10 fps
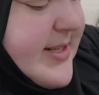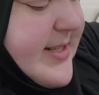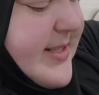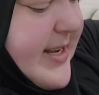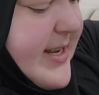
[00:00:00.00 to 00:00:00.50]

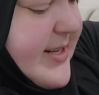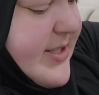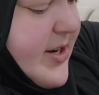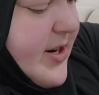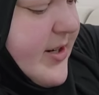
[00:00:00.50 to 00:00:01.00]
It's like a
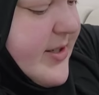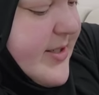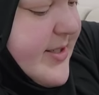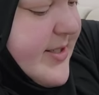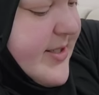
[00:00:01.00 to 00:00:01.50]

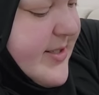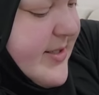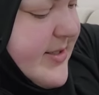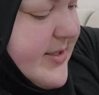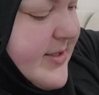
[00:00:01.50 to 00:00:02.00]
tart,
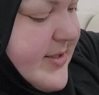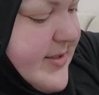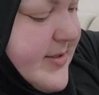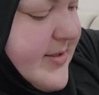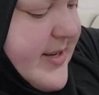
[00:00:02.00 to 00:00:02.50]

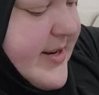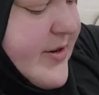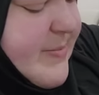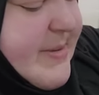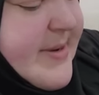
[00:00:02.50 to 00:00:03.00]
I don't
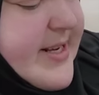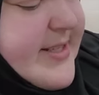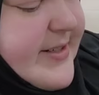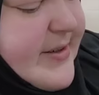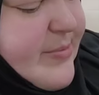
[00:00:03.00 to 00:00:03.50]
know, maybe
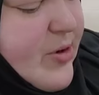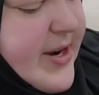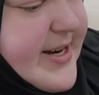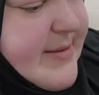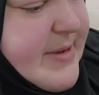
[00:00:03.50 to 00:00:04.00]
because they're in
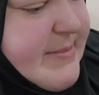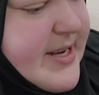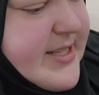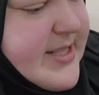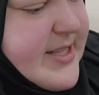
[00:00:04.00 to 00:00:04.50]
brine and maybe
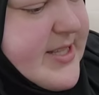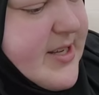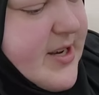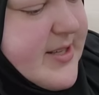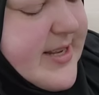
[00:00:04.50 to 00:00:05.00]
because of the
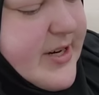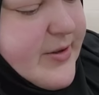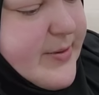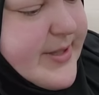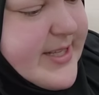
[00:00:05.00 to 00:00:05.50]
sauce. I
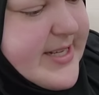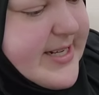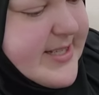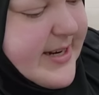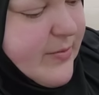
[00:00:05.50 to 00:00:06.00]
don't know what they
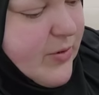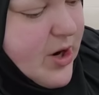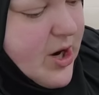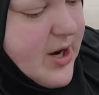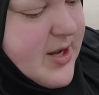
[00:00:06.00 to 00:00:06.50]
taste like
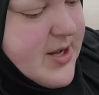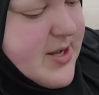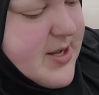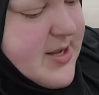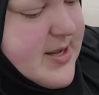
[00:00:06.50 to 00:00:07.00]
raw,
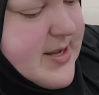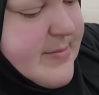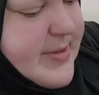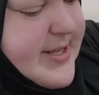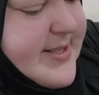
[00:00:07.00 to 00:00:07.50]

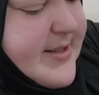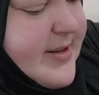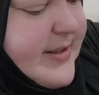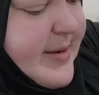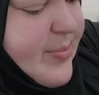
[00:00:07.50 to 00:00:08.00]
but these
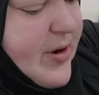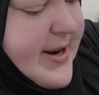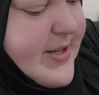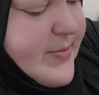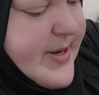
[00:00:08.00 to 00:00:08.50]
are like
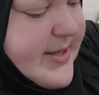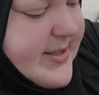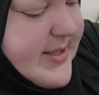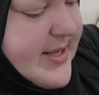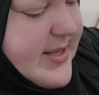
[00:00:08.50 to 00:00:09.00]
brined
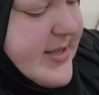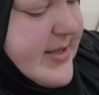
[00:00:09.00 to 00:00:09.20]
ones.